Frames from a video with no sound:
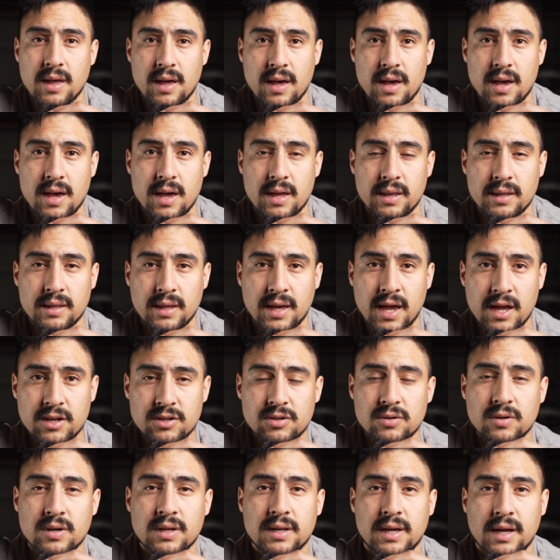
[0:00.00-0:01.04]
and get
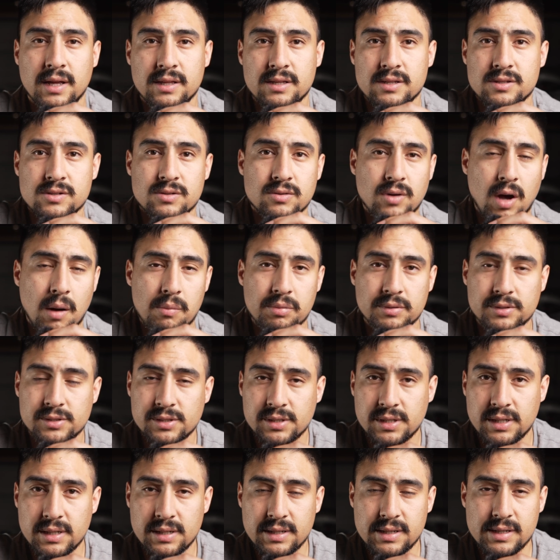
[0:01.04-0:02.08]
you connected to
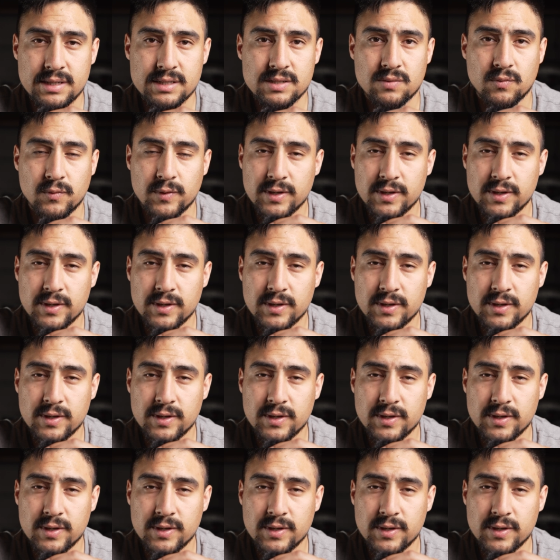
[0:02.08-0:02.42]
opportunities and